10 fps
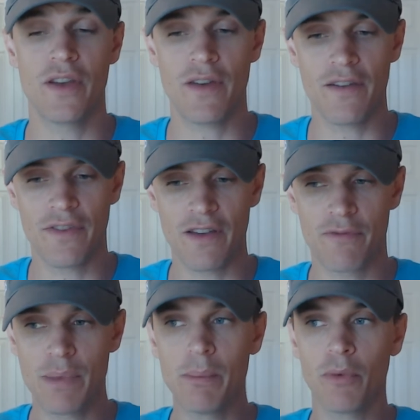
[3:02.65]
you, if,
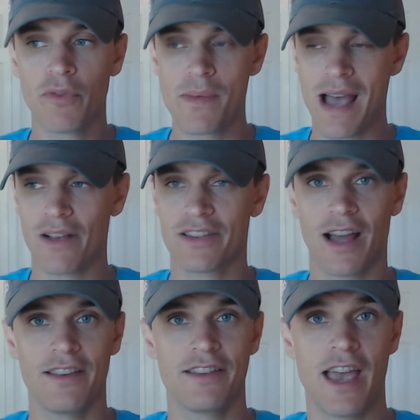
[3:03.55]
if people from the
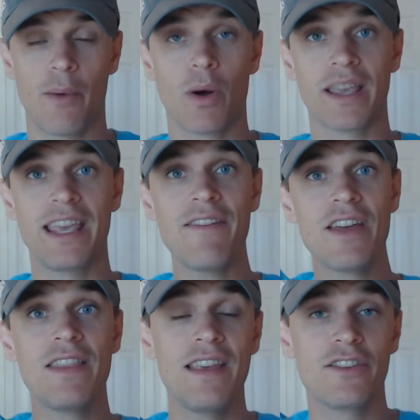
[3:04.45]
outside say, well,
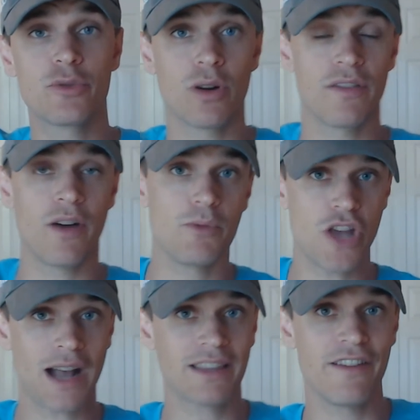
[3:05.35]
given these sort of
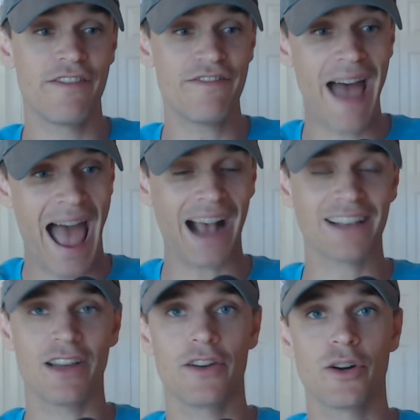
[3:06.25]
objective
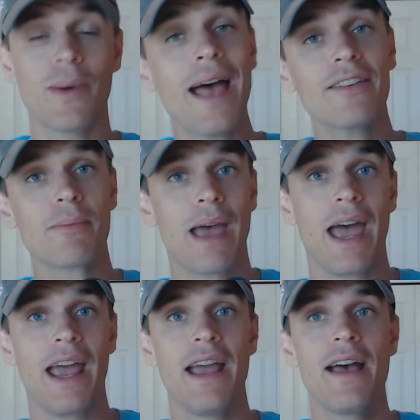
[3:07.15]
facts on your
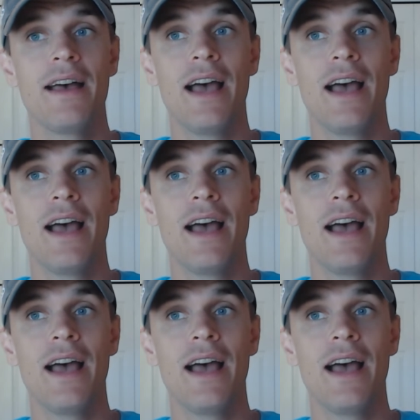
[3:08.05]
resume,